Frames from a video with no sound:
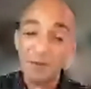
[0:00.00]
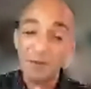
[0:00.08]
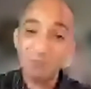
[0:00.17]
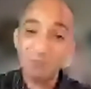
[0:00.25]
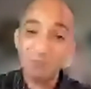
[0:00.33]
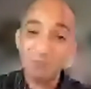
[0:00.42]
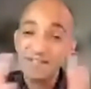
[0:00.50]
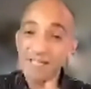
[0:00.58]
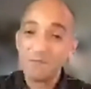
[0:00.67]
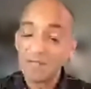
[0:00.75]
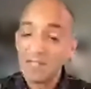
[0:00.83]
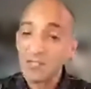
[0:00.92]
privacy
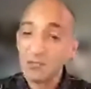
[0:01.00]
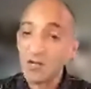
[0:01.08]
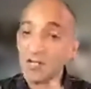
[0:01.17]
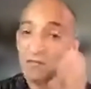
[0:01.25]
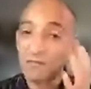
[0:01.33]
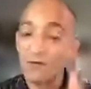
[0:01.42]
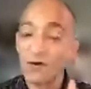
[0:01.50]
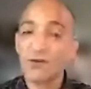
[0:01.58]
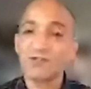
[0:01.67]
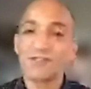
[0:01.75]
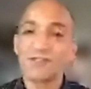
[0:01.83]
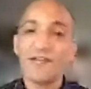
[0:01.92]
administration
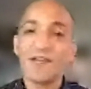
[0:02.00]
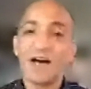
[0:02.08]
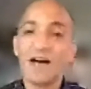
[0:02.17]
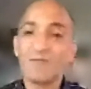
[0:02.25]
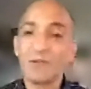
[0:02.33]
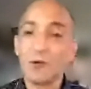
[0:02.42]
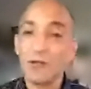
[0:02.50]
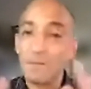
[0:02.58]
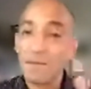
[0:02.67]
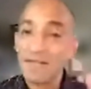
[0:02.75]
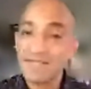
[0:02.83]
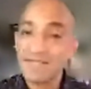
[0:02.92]
first, uh, even though that
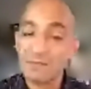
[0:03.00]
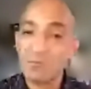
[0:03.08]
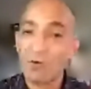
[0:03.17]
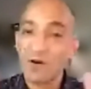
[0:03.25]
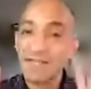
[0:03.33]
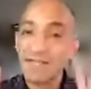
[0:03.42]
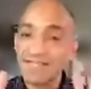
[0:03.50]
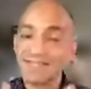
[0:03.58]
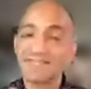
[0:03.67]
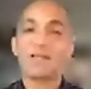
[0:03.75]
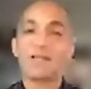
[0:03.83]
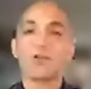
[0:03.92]
might sound boring, it's
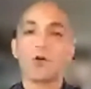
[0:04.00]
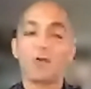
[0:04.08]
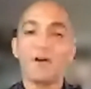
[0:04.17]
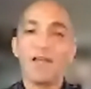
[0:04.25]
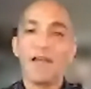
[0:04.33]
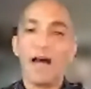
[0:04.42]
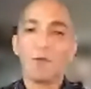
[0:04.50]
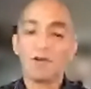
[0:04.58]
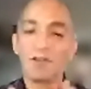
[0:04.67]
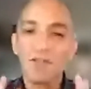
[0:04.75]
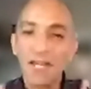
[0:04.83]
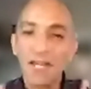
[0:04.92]
essential. I want to
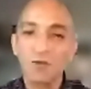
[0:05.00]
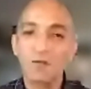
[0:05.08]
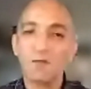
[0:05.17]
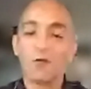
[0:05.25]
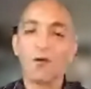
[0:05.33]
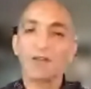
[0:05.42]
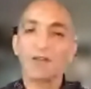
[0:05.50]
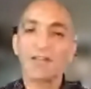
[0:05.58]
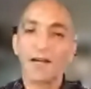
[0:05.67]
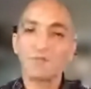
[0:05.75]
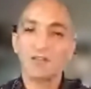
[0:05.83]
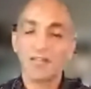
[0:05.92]
thank you for the
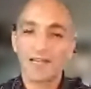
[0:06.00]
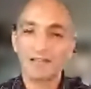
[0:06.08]
time today.